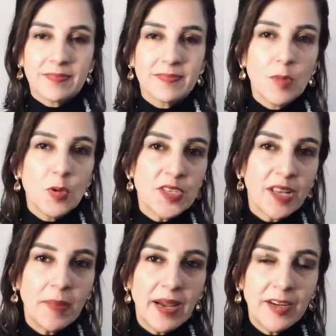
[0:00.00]
most
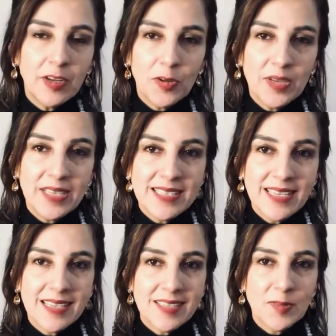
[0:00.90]
admired yogis
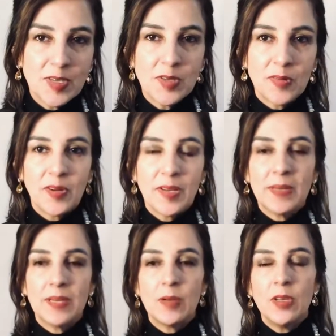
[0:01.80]
says, Richard Freeman,
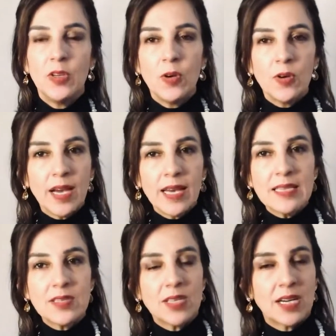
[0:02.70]
yoga
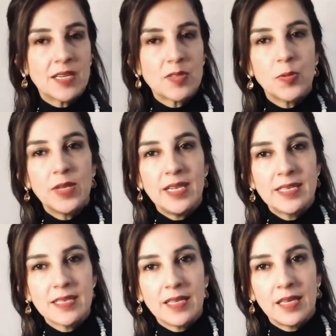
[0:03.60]
starts with
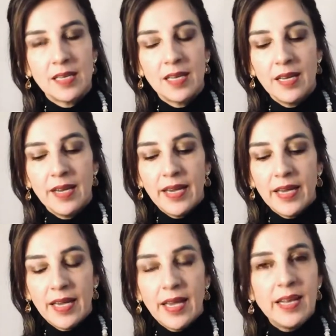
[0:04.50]
listening.
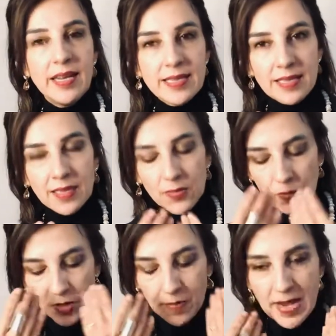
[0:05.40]
And listening to
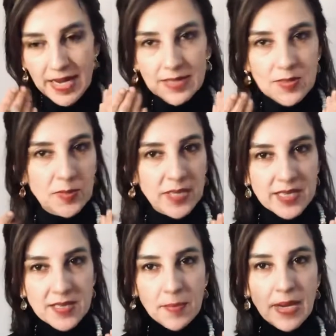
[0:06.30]
our mind,
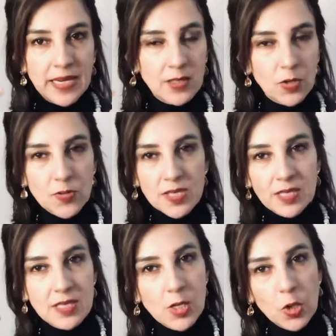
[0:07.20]
sometimes the mind goes in
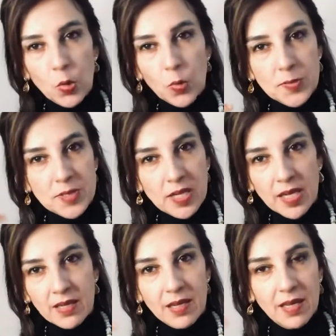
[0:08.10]
these loops and